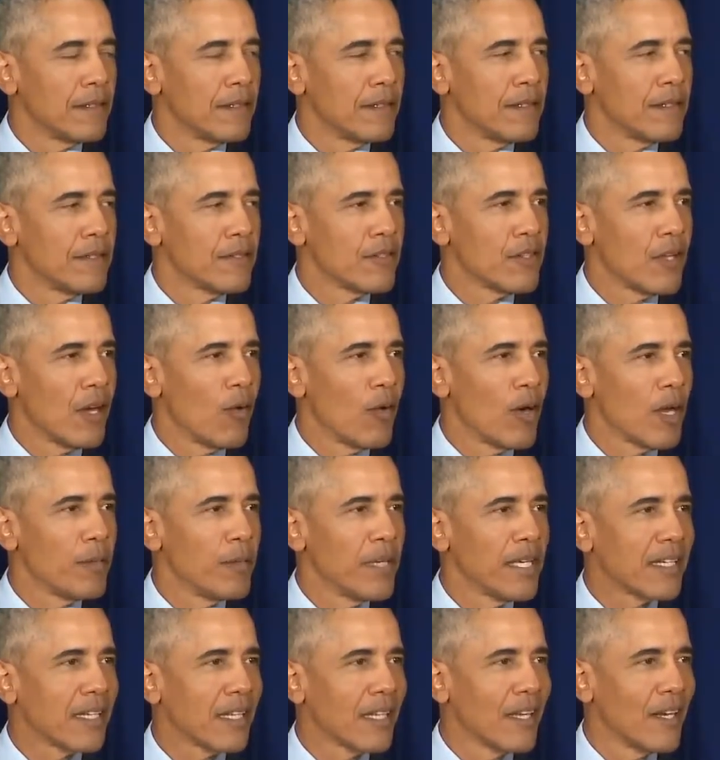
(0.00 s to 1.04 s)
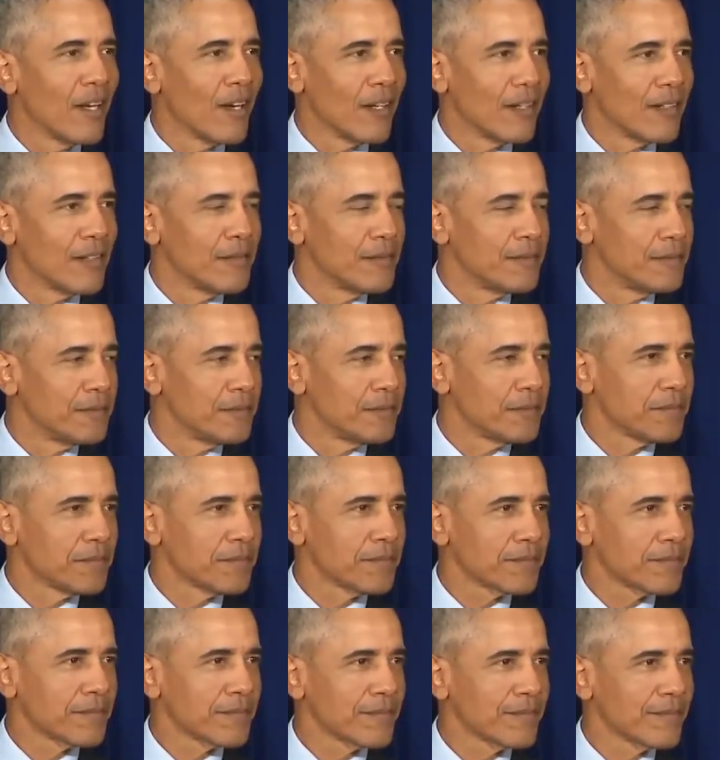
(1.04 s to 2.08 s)
So I want to be clear.
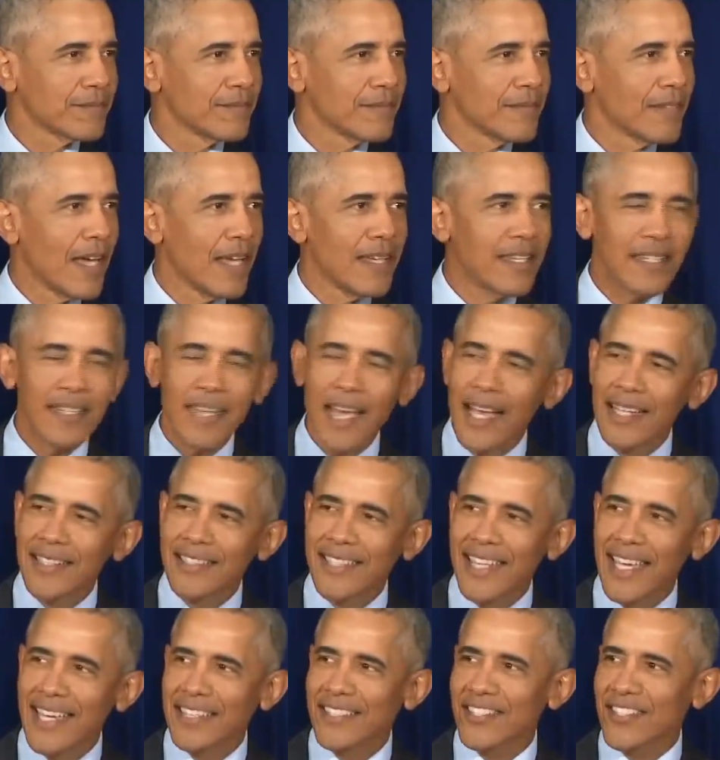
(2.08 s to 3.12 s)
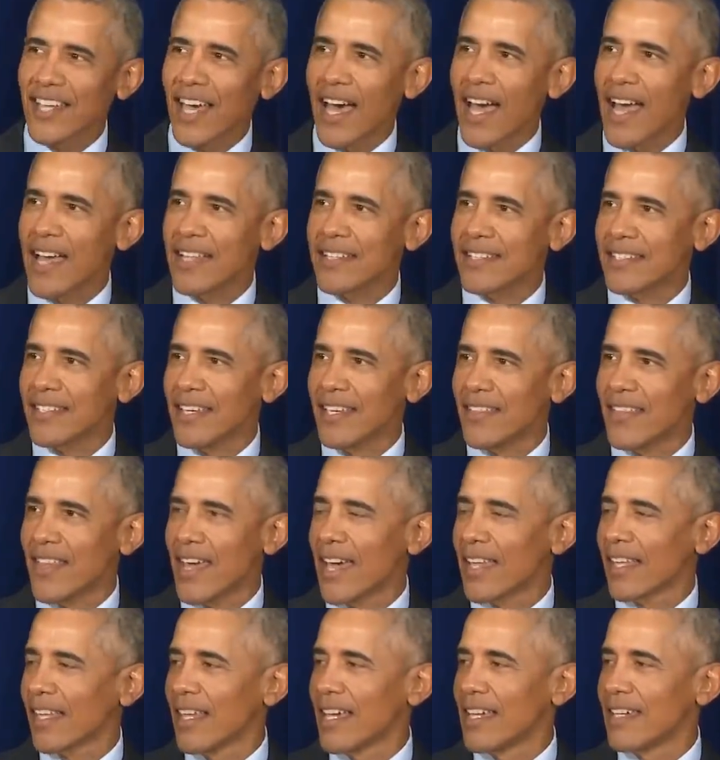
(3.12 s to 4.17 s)
I did not take sides in
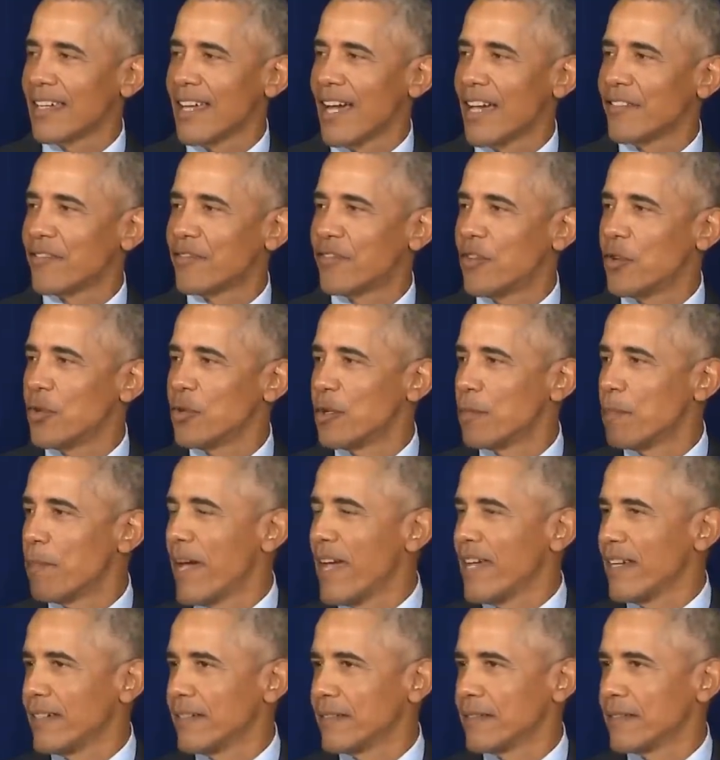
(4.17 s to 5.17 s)
that late-night food debate.